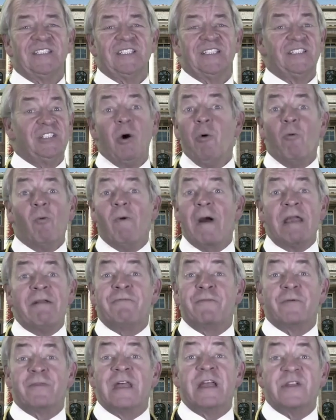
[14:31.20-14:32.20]
Don't wait
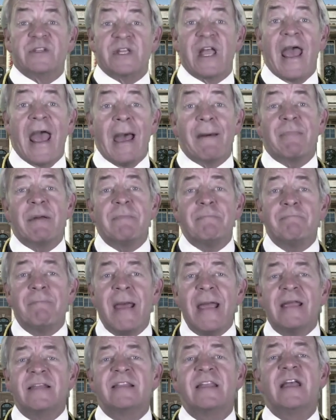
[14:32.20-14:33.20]
for things to happen,
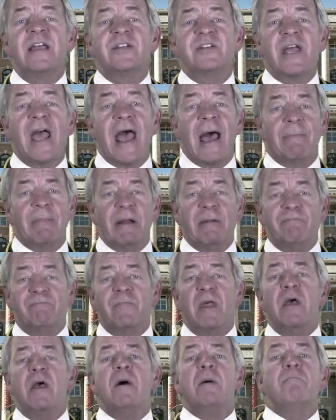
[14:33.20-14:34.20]
make things happen.
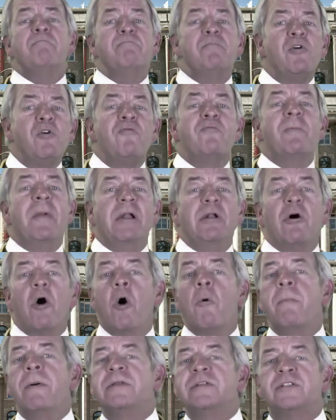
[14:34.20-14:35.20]
Movement
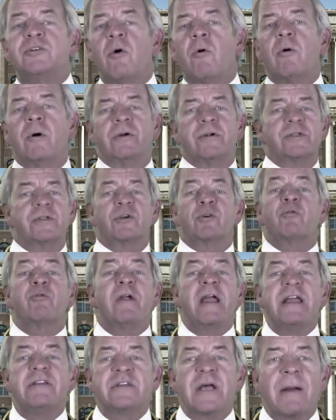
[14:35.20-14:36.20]
opens doors,
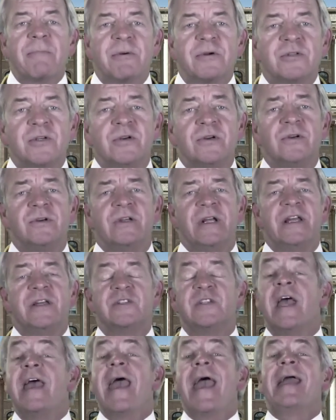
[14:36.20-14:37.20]
creates
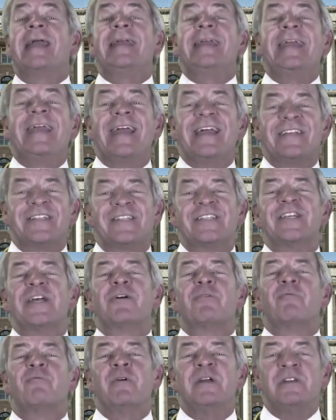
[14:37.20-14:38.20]
opportunities, and gets
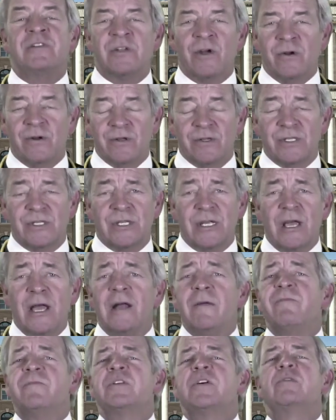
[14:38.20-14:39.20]
results.
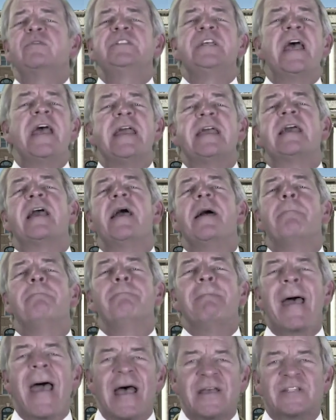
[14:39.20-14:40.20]
So take
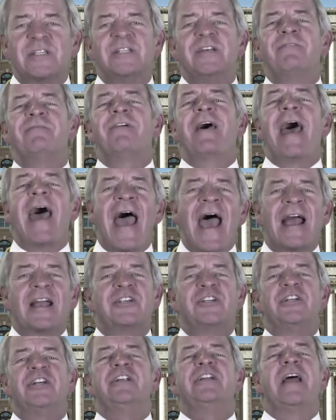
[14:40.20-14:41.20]
massive
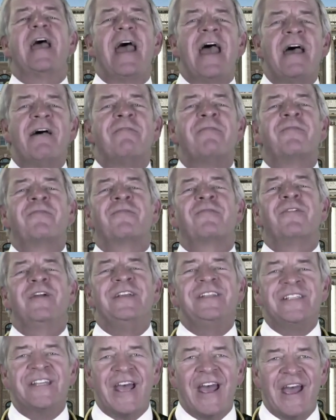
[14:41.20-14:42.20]
action every
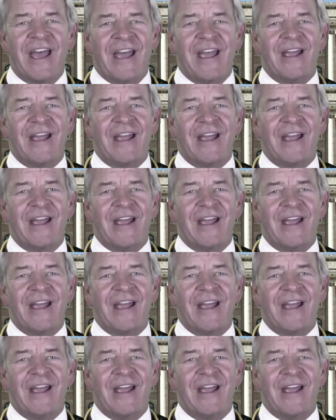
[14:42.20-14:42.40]
day.